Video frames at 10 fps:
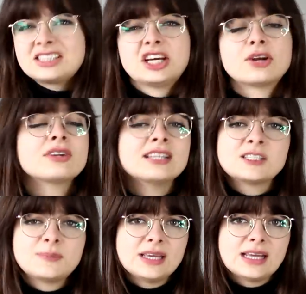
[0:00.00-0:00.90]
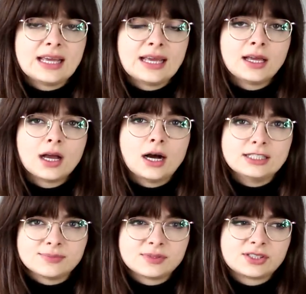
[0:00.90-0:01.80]
Generally speaking,
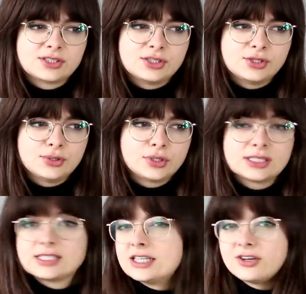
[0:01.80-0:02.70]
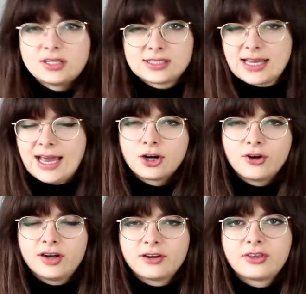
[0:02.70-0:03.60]
items to consider in this
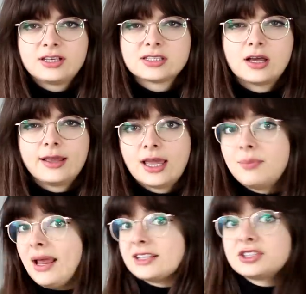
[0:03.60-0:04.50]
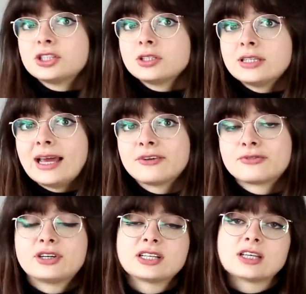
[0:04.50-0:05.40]
category are things like a black turtleneck,
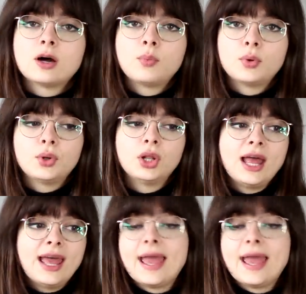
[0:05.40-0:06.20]
for example,